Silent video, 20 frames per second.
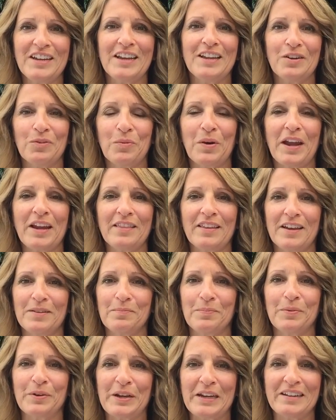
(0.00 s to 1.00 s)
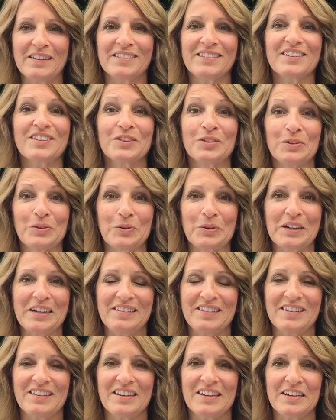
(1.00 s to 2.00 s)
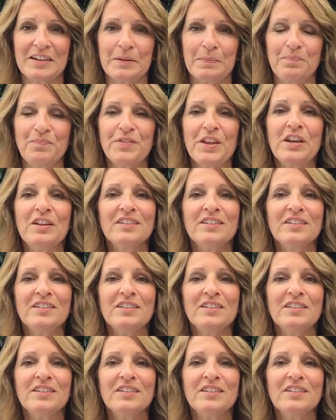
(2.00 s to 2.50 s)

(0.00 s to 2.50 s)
in a way that brings glory to Him.